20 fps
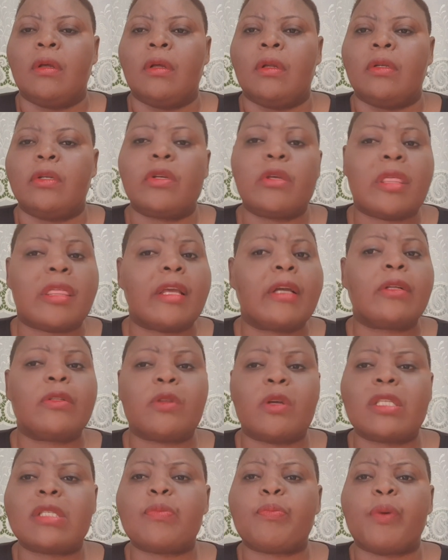Do you think
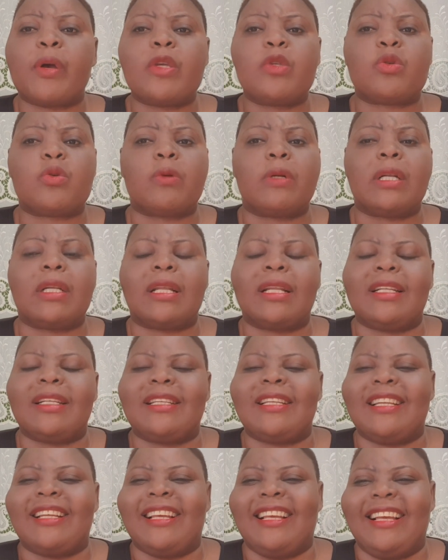those boys
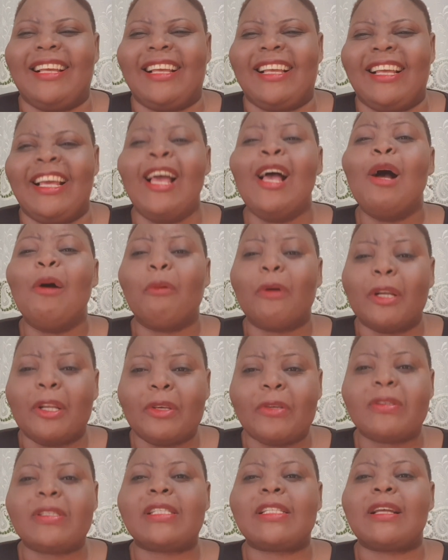will
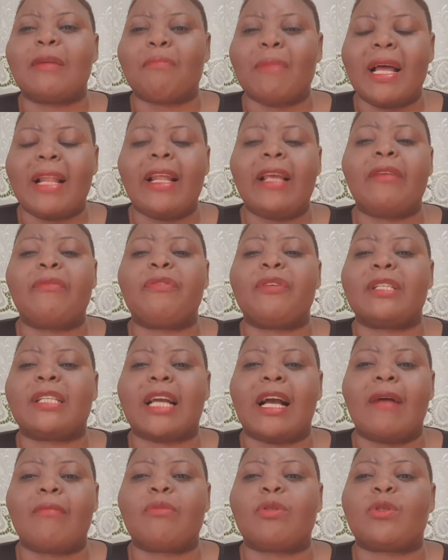use the money if it
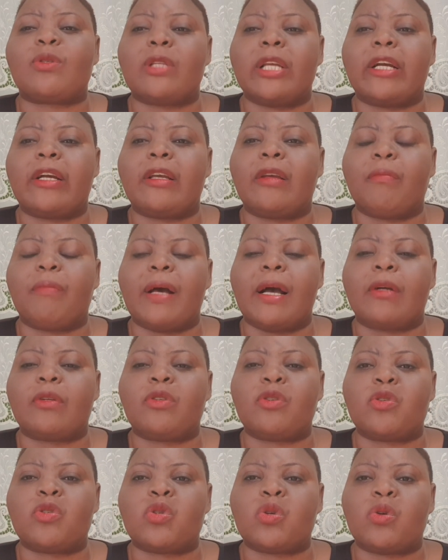comes take you back
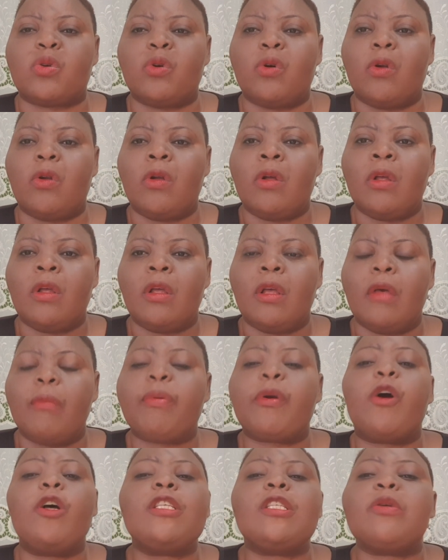to school?
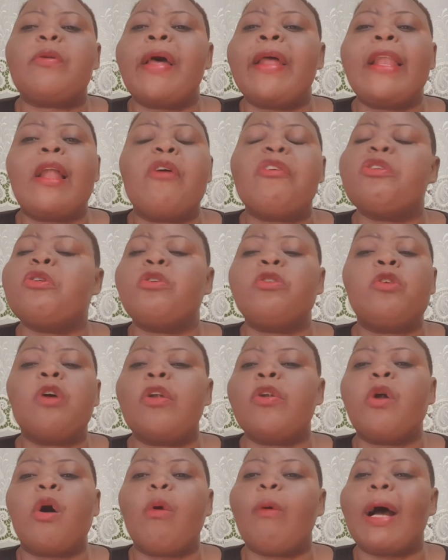Because right now you
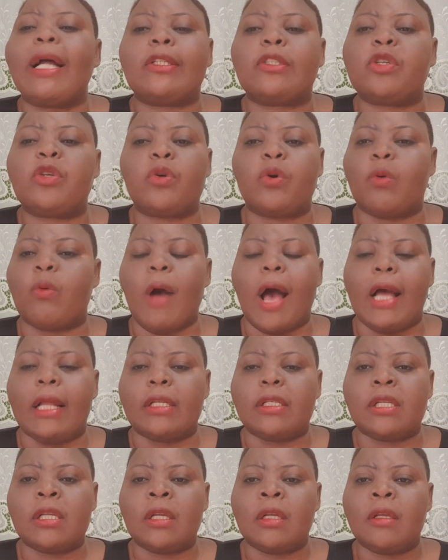don't know what you
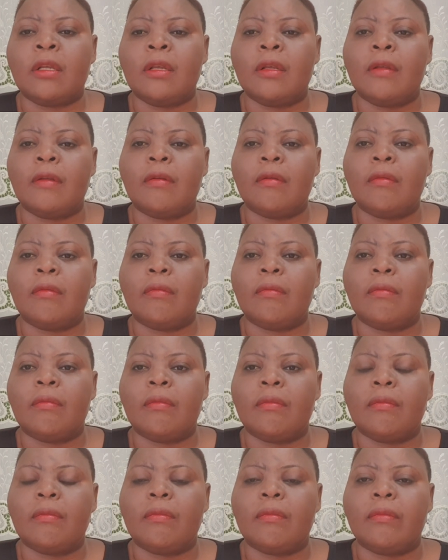want.
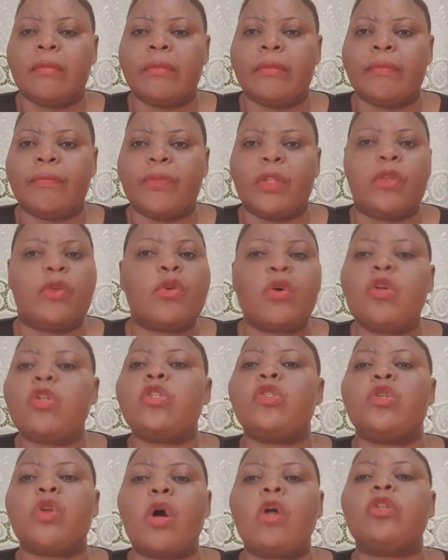
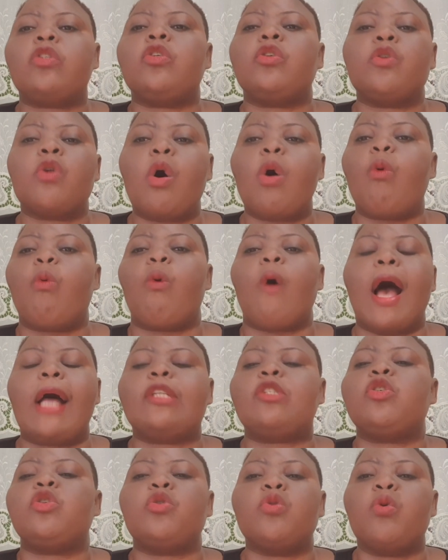You don't know
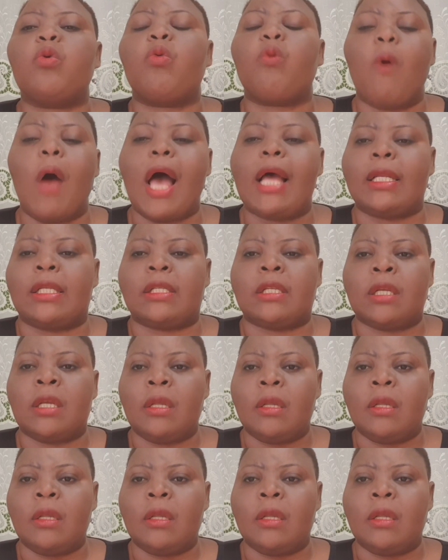what you want.